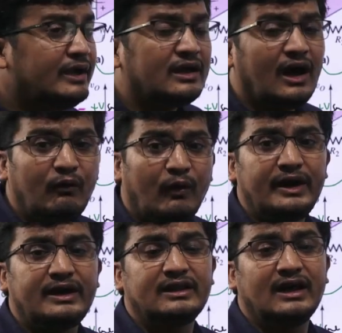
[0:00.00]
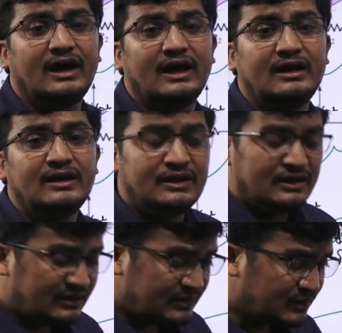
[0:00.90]
it avoid the,
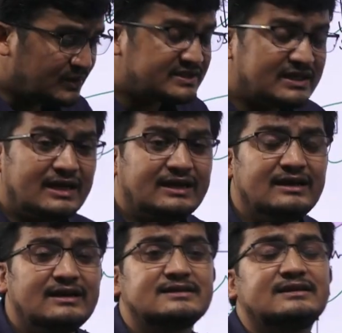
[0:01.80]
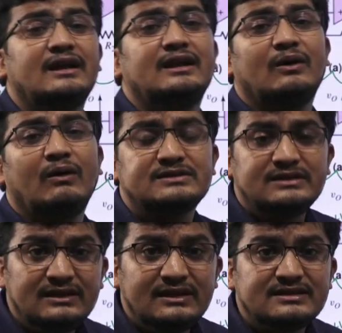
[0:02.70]
you know, chatters and
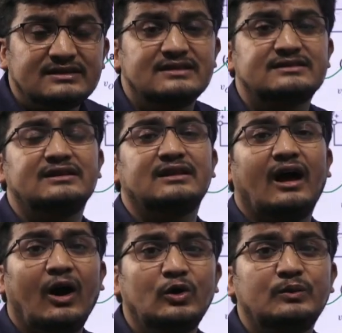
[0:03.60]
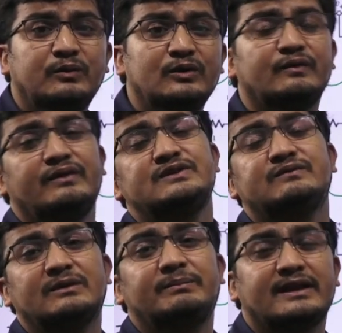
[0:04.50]
oscillations in the output which
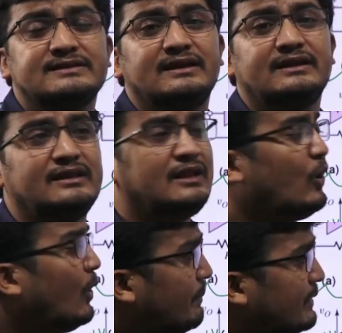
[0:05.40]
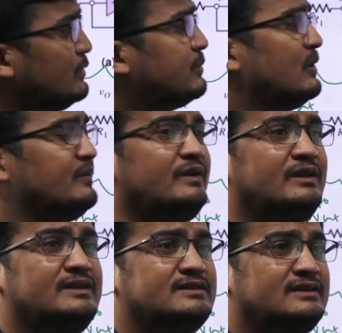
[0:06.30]
were present in the open loop
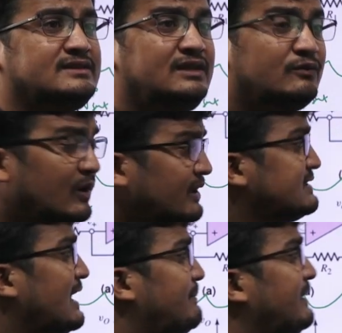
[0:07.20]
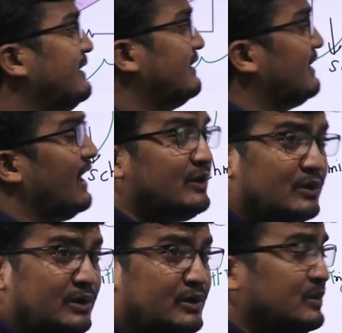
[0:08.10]
configuration. See what is happening here. I
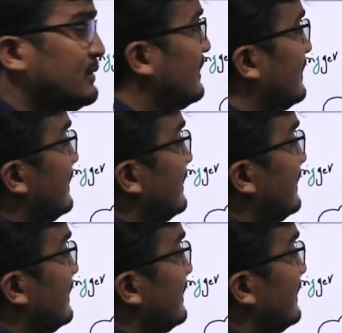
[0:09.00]
told you,